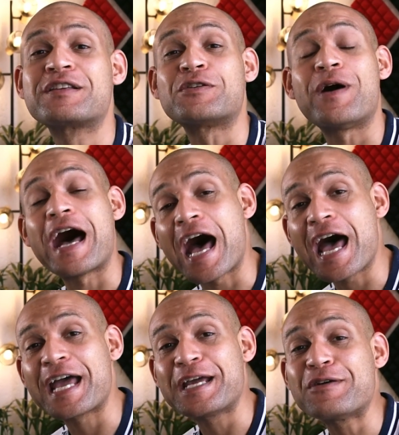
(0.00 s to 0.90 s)
So
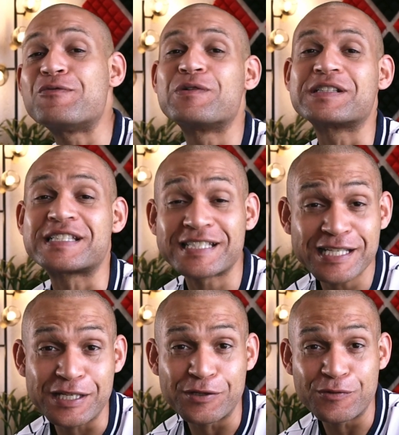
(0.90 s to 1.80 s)
I will see
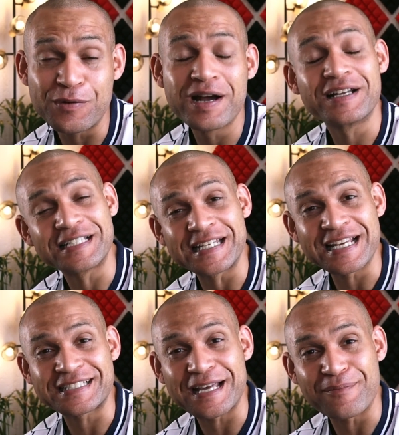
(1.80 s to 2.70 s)
you
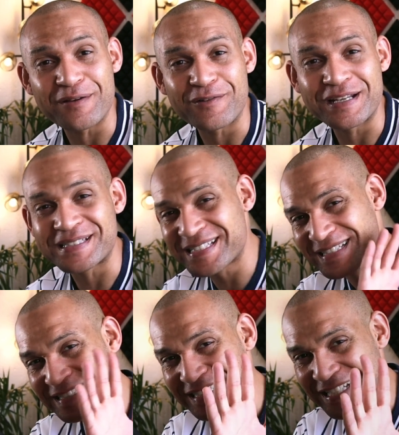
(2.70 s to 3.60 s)
next time, my friends.
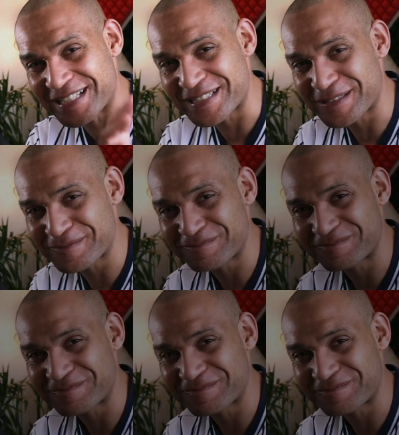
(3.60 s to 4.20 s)
Cheers.